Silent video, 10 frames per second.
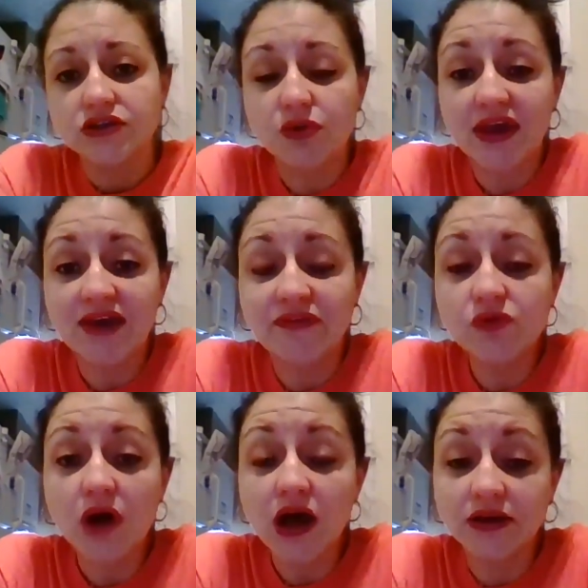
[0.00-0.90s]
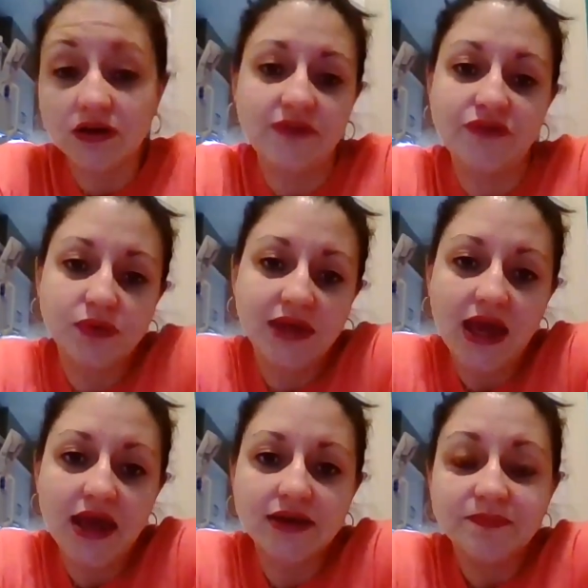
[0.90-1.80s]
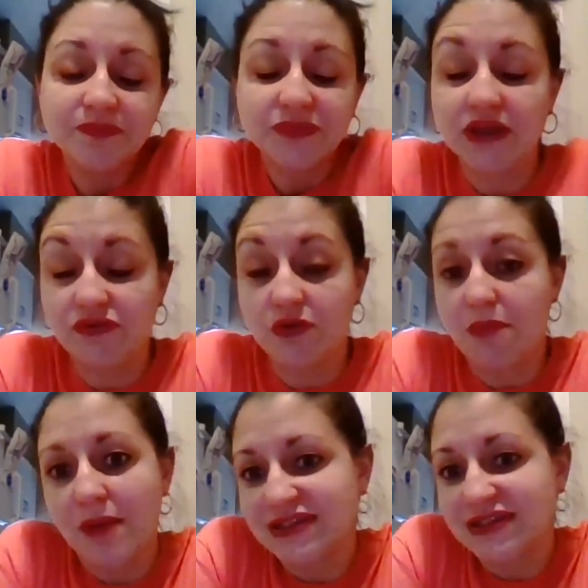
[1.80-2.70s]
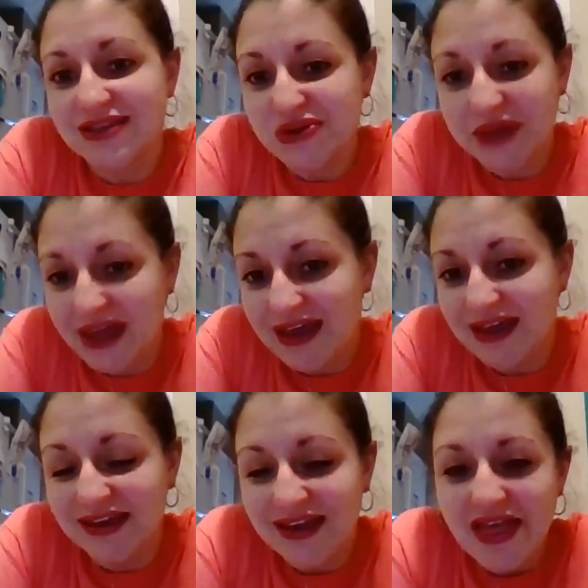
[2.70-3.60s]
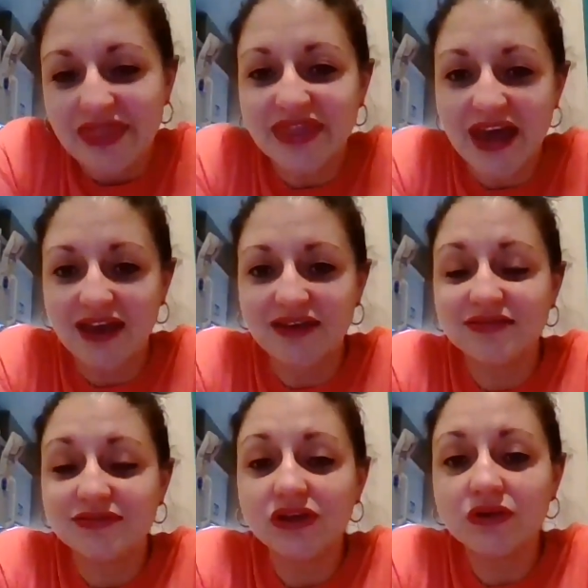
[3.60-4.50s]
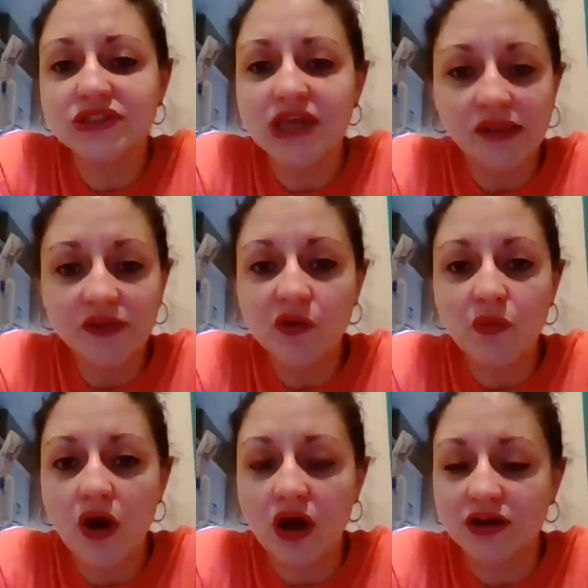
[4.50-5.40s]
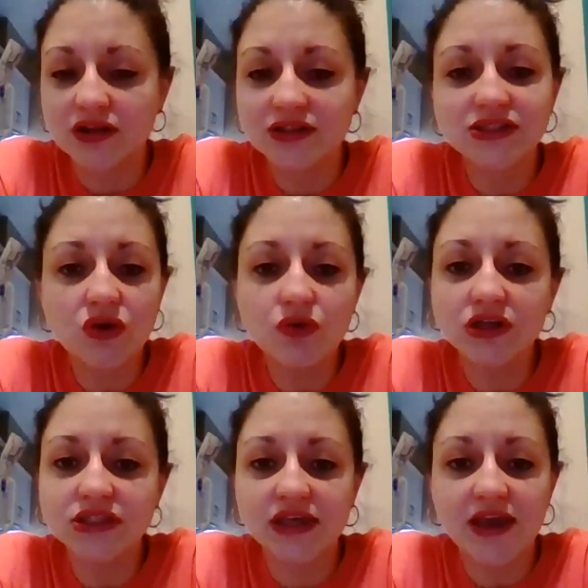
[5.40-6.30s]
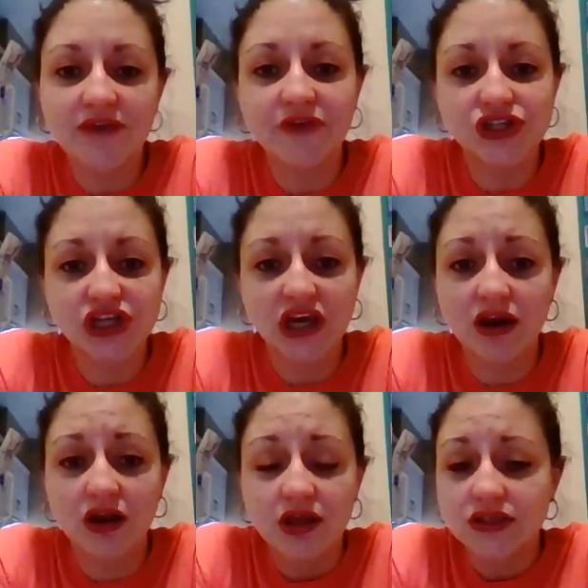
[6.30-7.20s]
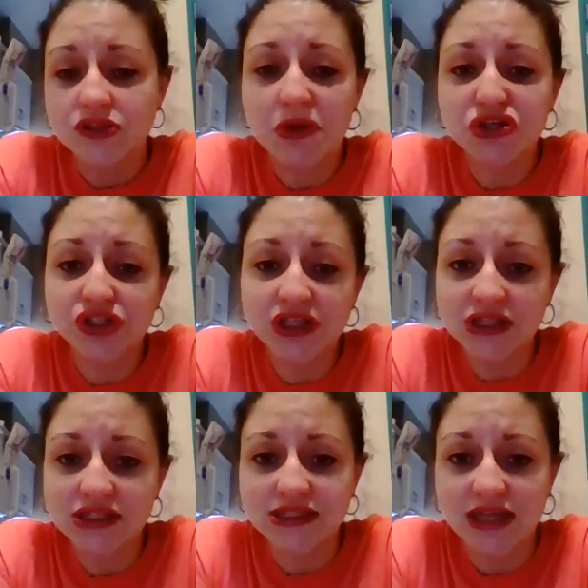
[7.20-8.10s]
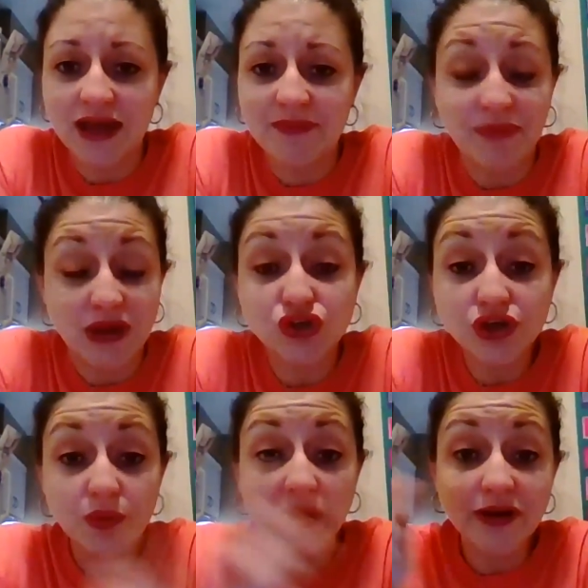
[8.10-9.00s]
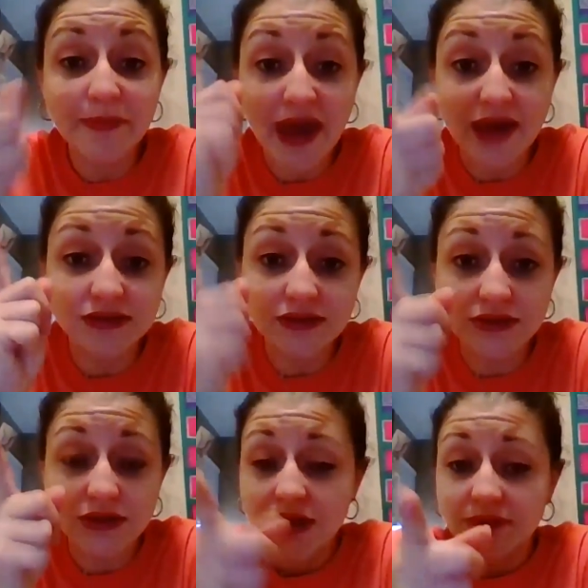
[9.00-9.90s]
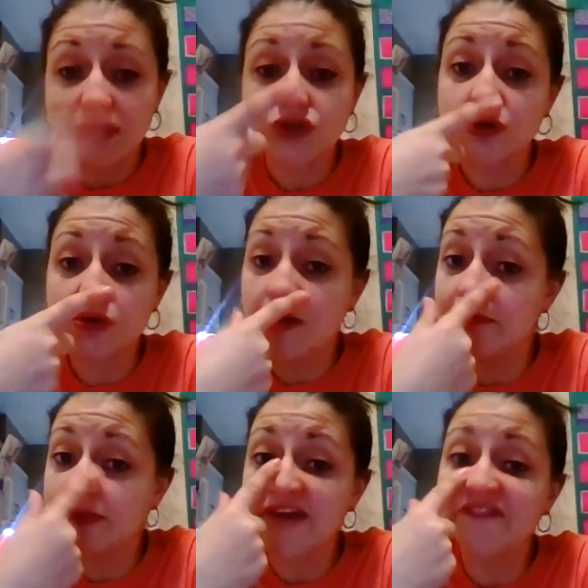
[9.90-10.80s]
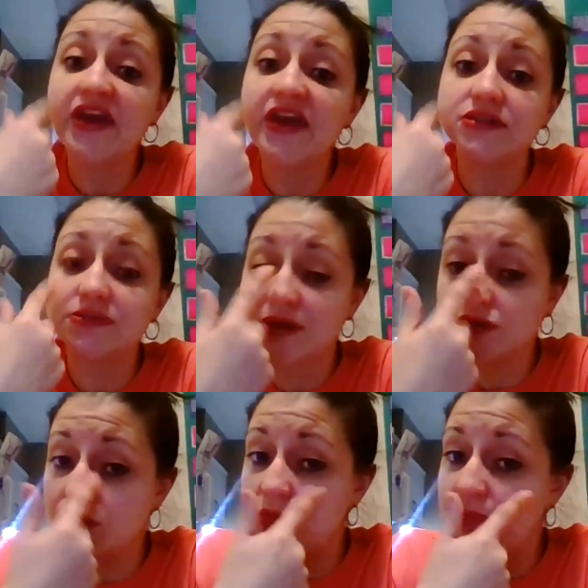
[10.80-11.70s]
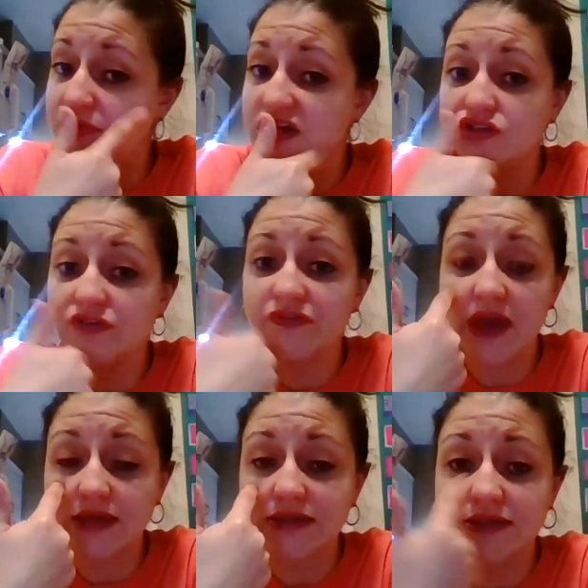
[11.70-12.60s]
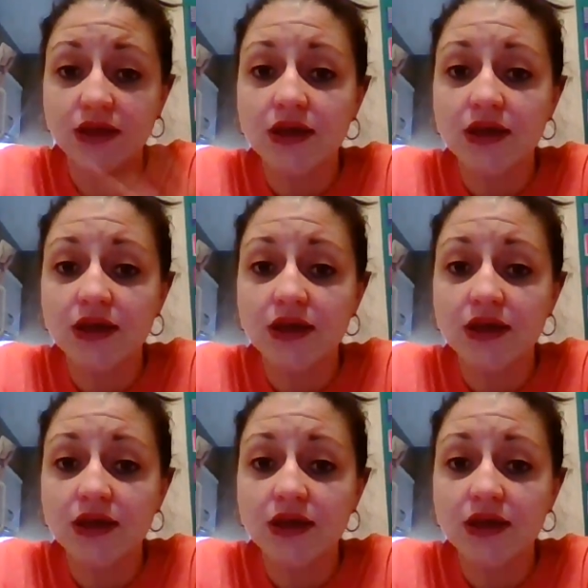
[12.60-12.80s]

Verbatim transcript: So if you want, or if you can, if your mommy says okay, then you know take a little walk. So good to get fresh air, especially in this time. Make sure you wear your masks. Make sure you cover that face. Make sure you protect your face.